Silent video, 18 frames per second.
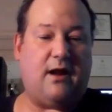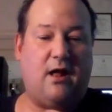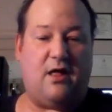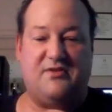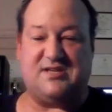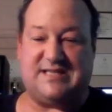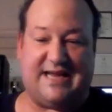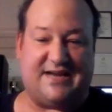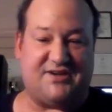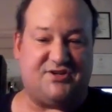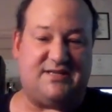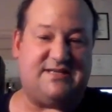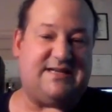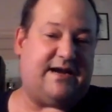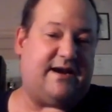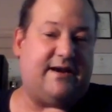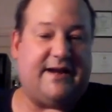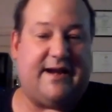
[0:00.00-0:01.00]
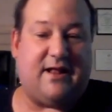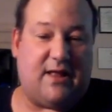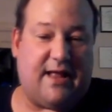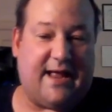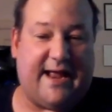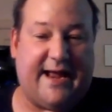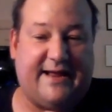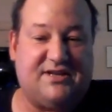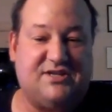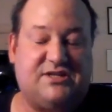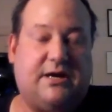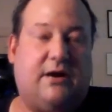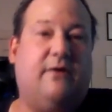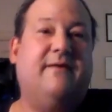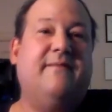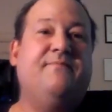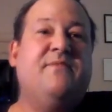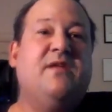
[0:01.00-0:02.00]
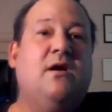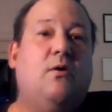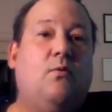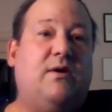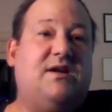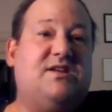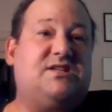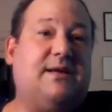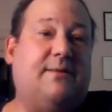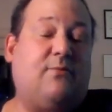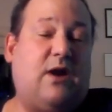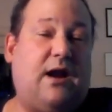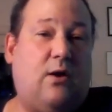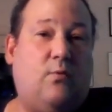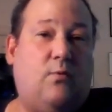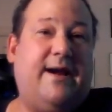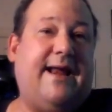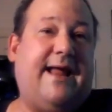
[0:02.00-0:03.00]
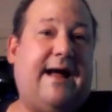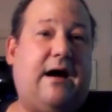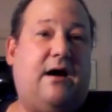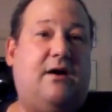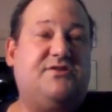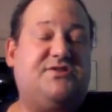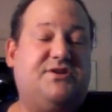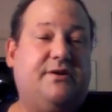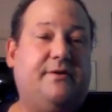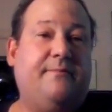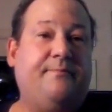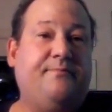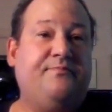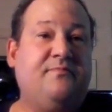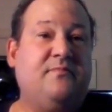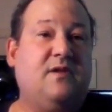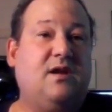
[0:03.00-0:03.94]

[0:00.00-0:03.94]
played all the sessions out in LA. And so one summer I went out